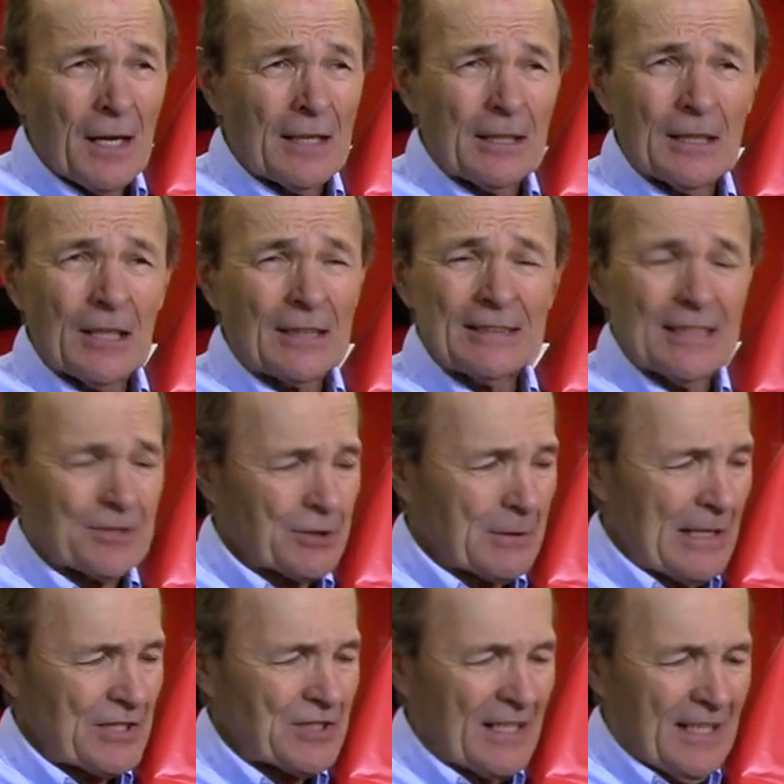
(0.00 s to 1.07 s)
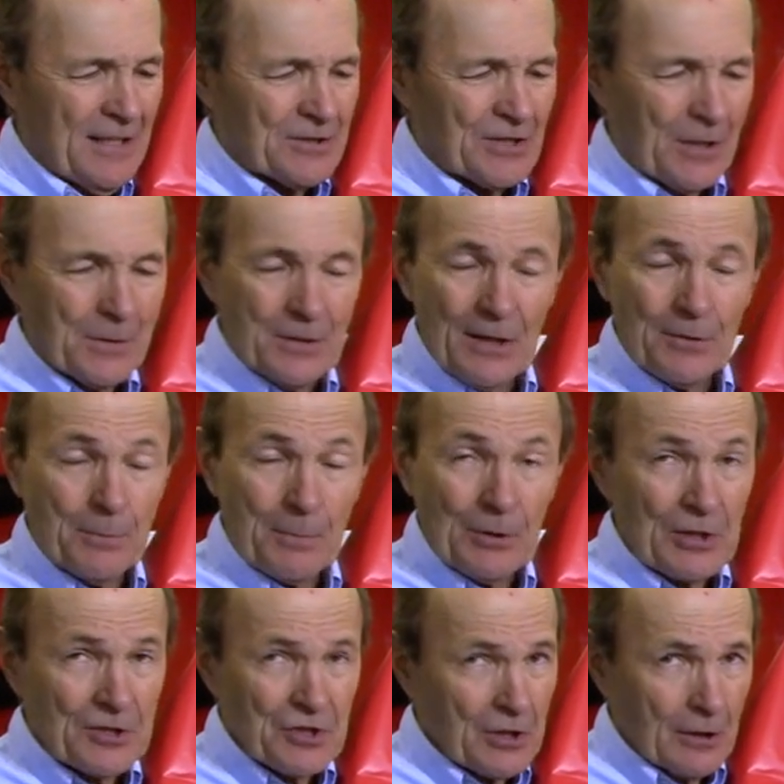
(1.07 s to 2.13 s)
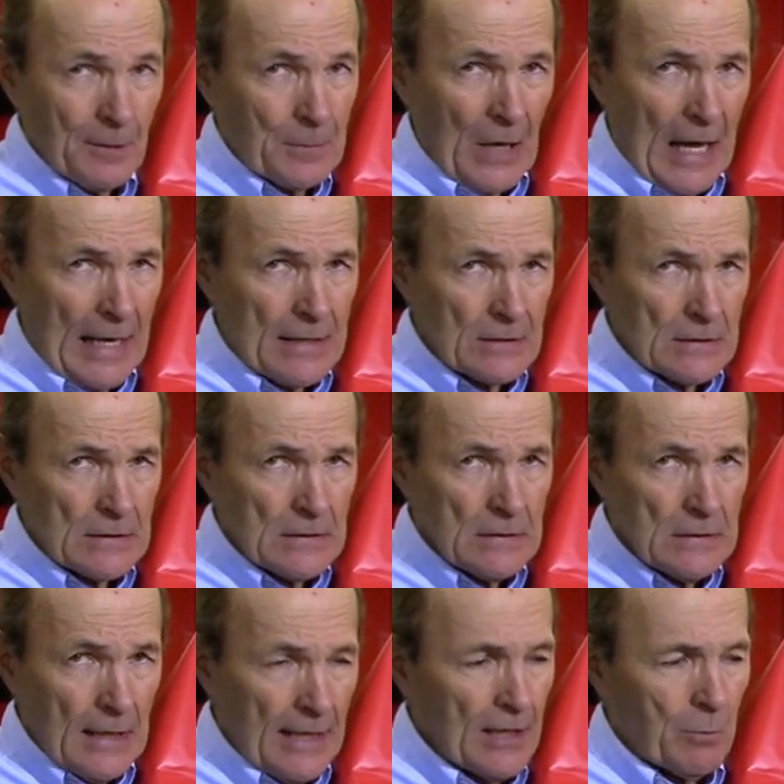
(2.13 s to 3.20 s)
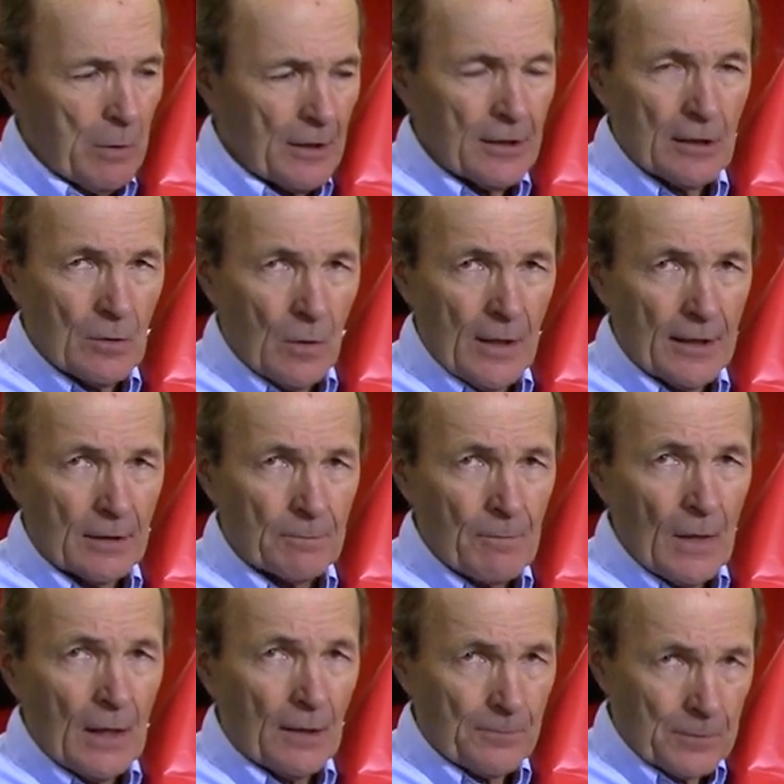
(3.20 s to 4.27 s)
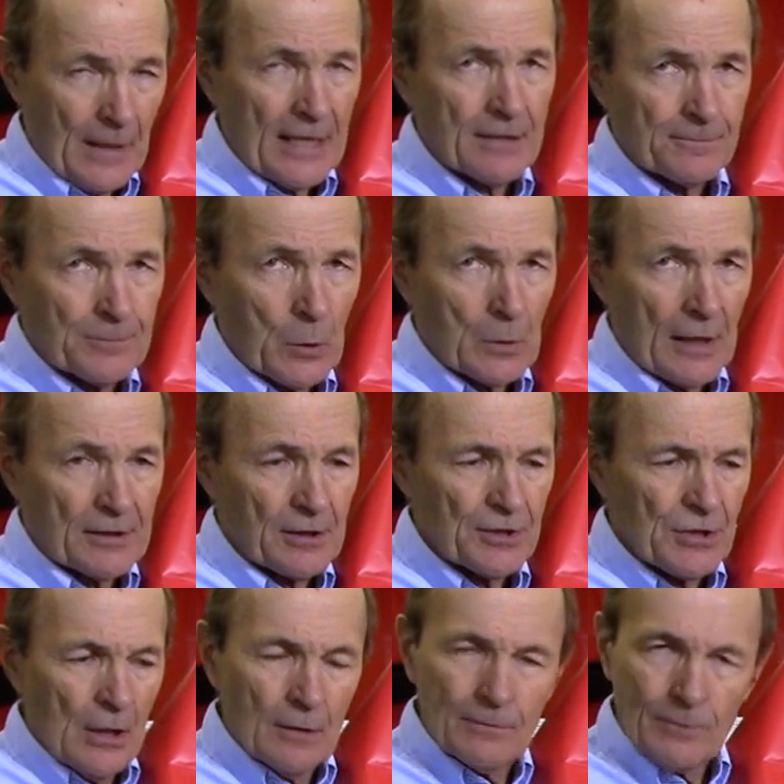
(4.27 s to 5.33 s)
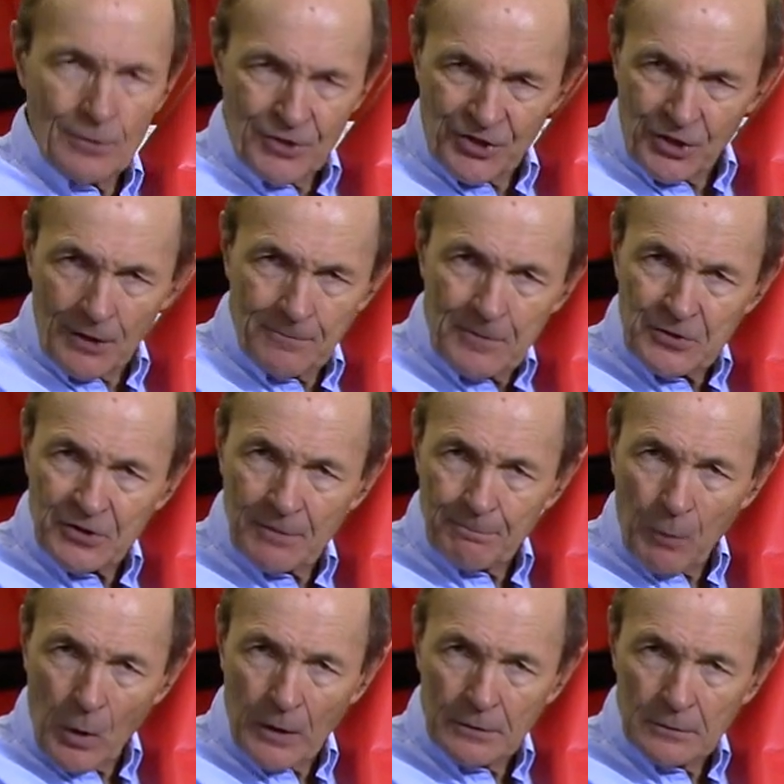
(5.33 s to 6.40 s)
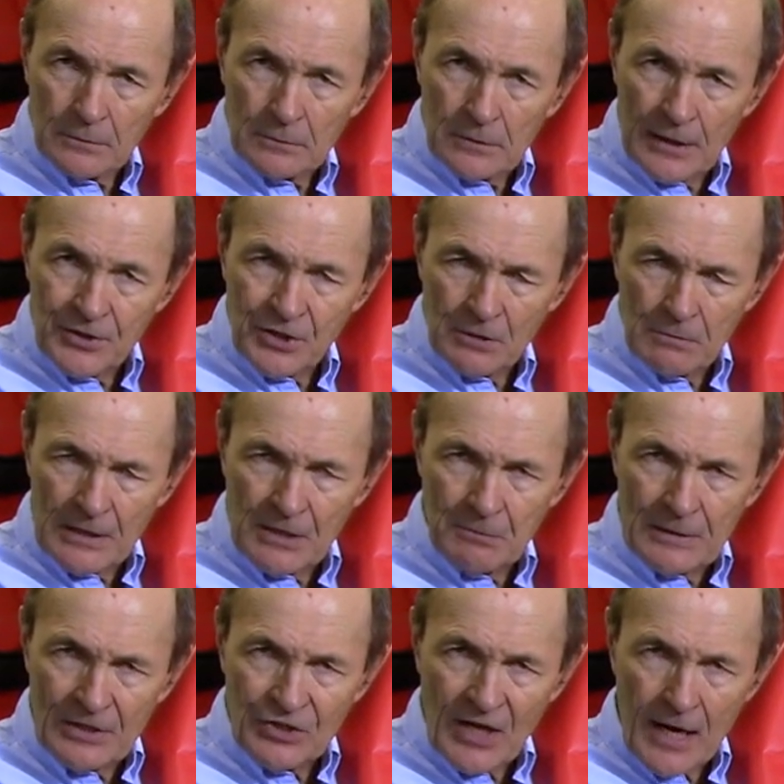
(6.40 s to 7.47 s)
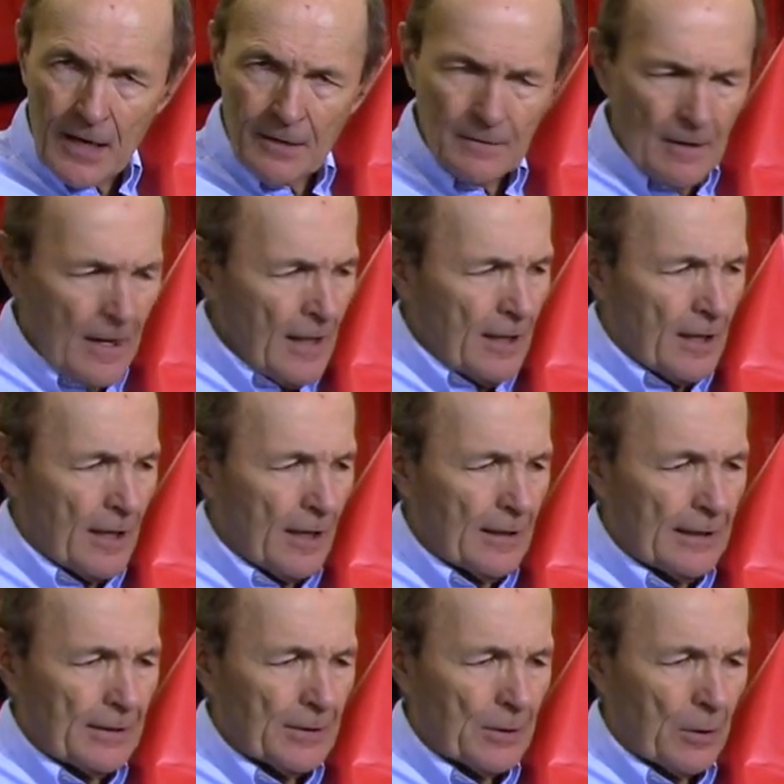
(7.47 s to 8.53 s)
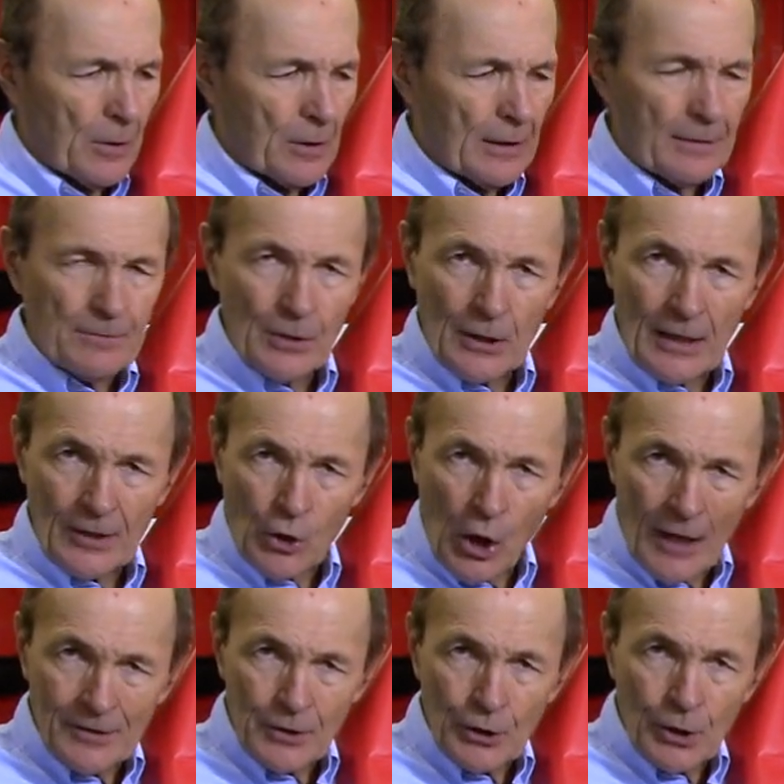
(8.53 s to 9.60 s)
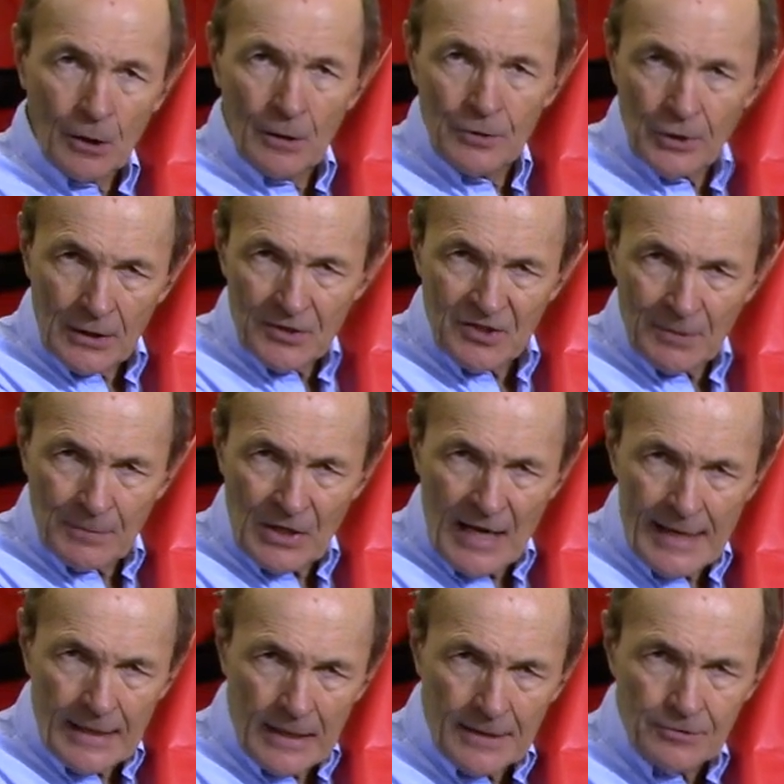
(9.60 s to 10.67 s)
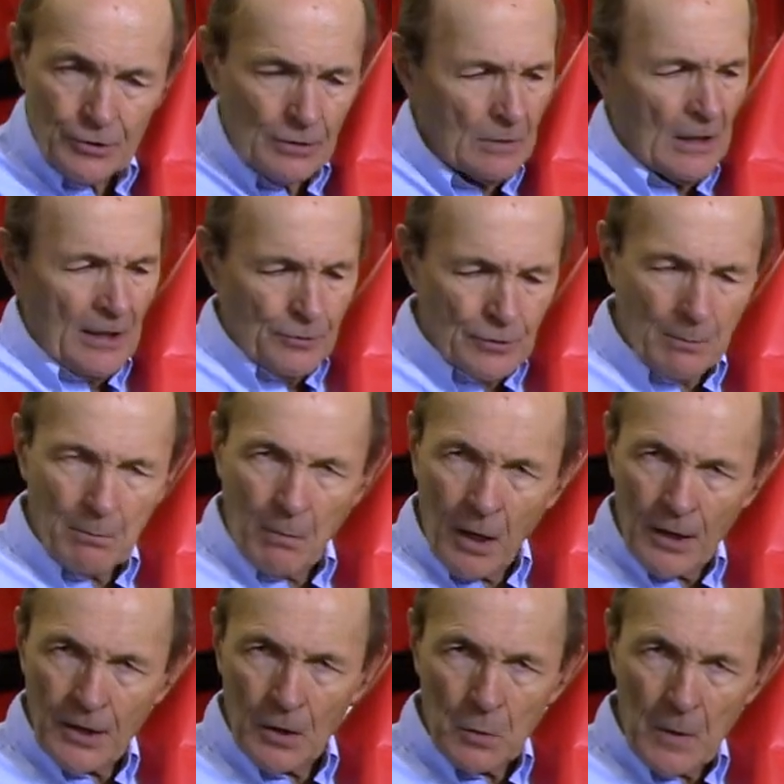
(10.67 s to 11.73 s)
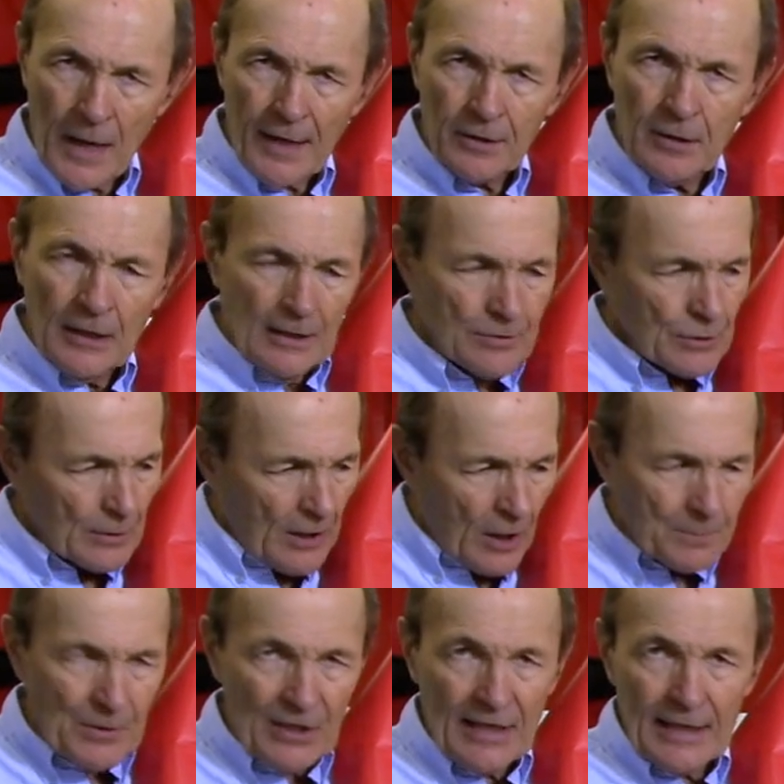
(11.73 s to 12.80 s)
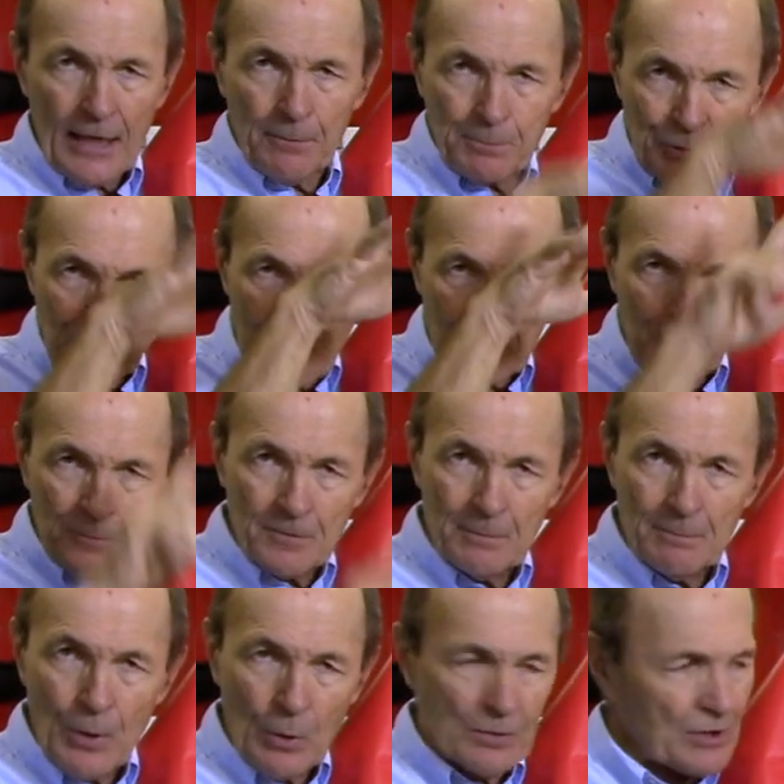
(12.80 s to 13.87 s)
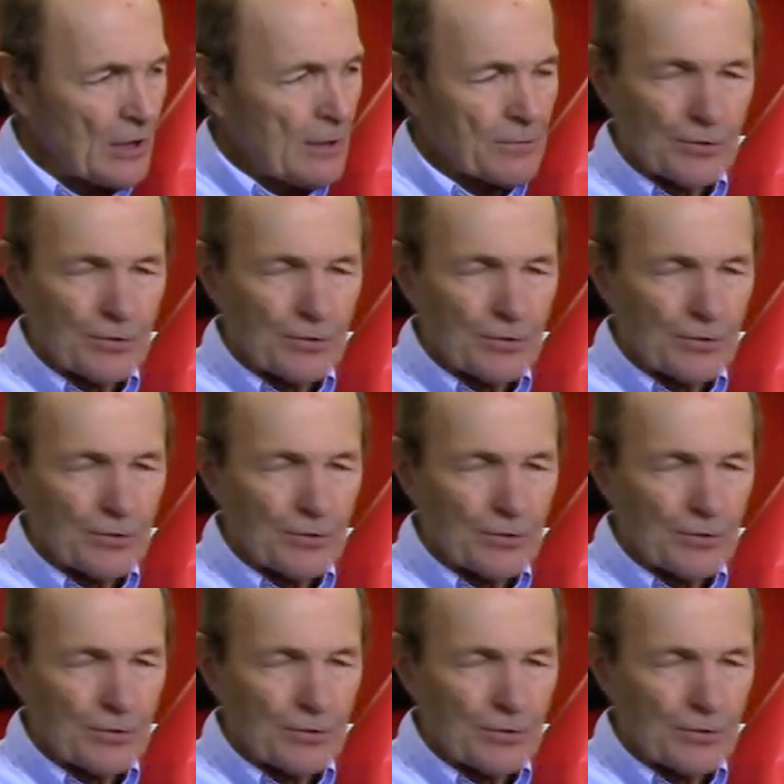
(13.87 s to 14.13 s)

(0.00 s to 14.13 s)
Uh, it's crazy. So, but this still applies anywhere you're going. A flag can float like this for surface support, in case you're ready to retire, uh, or if you have got caught in the current, you have got something to hang on to, to mark a wreck, to help you get out, protect you from boats.